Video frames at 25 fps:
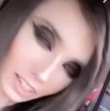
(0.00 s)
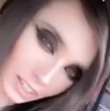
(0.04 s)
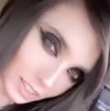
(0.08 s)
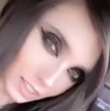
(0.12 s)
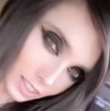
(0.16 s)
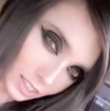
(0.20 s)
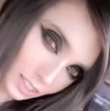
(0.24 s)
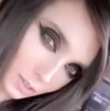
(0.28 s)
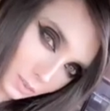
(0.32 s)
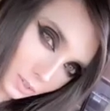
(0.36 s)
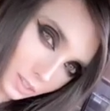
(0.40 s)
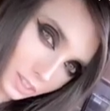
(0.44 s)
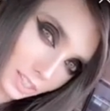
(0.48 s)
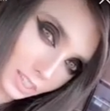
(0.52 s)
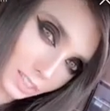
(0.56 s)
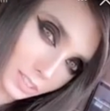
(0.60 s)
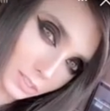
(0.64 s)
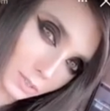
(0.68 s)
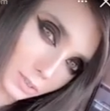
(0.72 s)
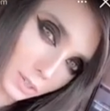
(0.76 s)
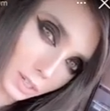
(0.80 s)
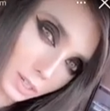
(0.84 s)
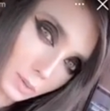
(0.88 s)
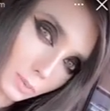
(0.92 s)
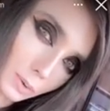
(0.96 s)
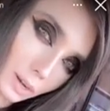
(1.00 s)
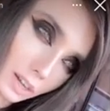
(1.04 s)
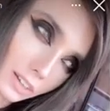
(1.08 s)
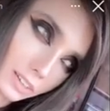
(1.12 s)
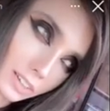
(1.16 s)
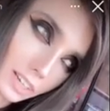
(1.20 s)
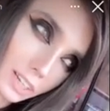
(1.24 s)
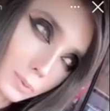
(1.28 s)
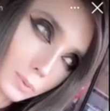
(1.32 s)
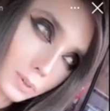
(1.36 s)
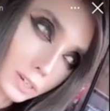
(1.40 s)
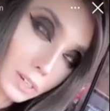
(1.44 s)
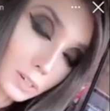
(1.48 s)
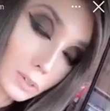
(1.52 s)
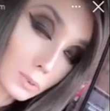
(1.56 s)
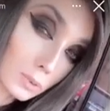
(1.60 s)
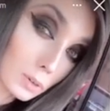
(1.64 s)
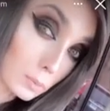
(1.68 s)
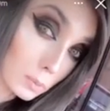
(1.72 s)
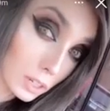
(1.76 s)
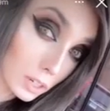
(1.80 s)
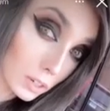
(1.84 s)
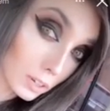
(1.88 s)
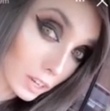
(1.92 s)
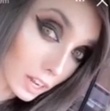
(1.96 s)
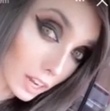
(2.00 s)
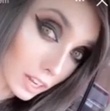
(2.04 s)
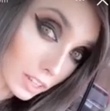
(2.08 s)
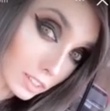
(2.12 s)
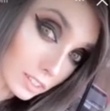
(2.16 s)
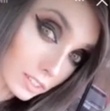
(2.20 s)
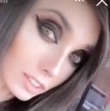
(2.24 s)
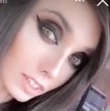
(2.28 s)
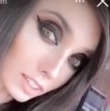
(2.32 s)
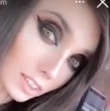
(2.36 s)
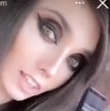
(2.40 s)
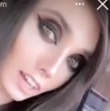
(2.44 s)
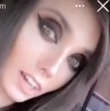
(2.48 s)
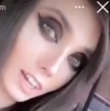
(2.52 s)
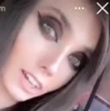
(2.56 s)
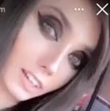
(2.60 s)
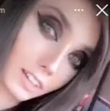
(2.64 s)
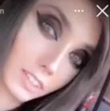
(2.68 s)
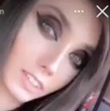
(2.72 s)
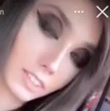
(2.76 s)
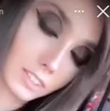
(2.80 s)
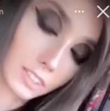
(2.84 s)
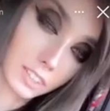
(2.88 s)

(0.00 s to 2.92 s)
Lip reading: I can deal with things really well and I wouldn't normally react like that.